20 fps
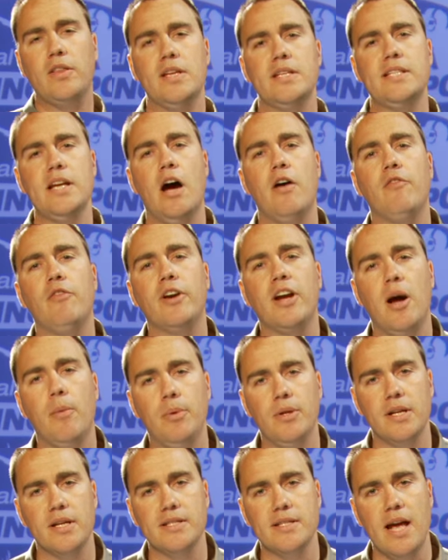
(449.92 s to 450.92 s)
this out for a
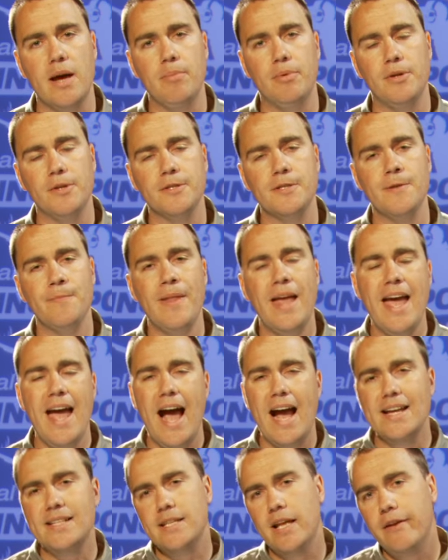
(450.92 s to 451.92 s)
couple examples.
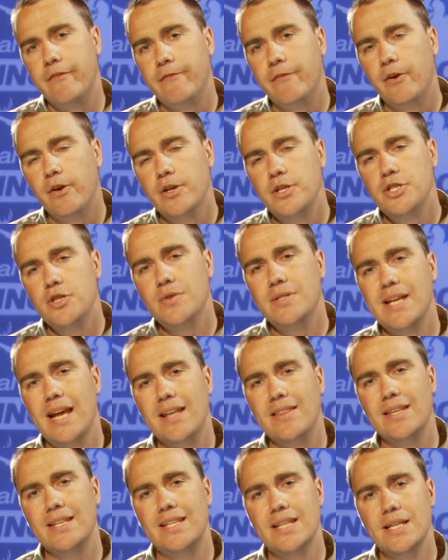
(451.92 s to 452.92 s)
I said first you
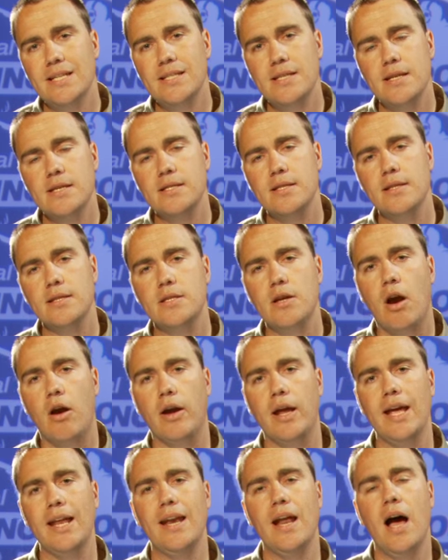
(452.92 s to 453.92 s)
take the distance to the
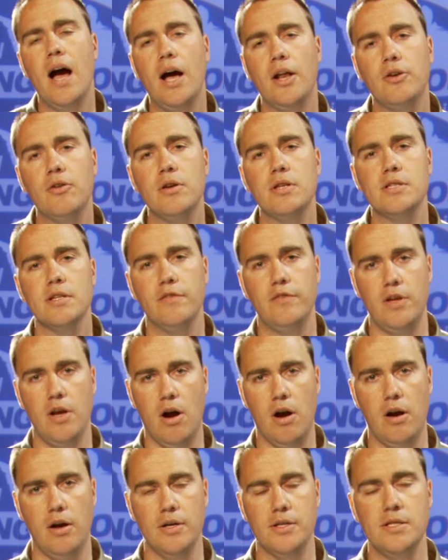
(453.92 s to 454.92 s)
target in hundreds of
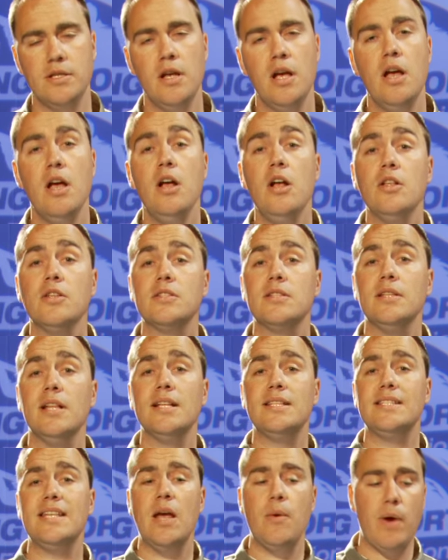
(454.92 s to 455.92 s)
yards. So
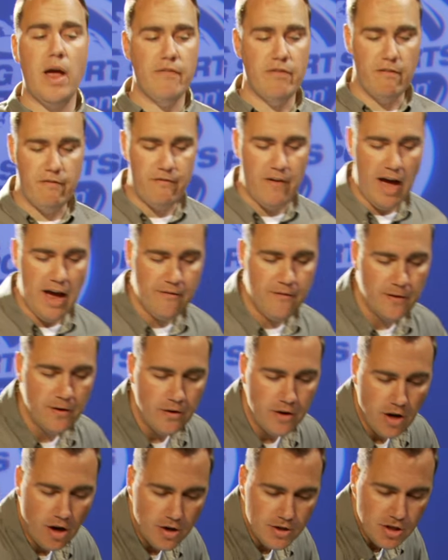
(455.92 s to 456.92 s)
let's say we have a
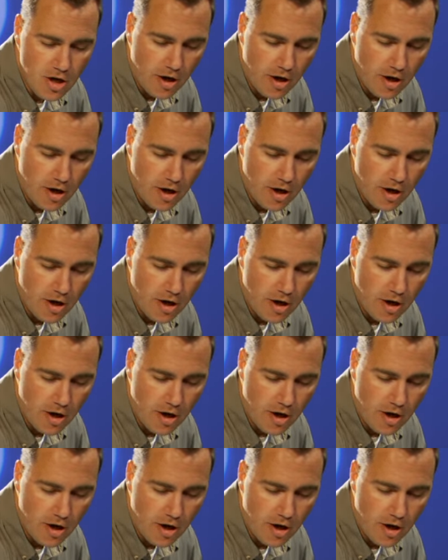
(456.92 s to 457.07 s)
500 yard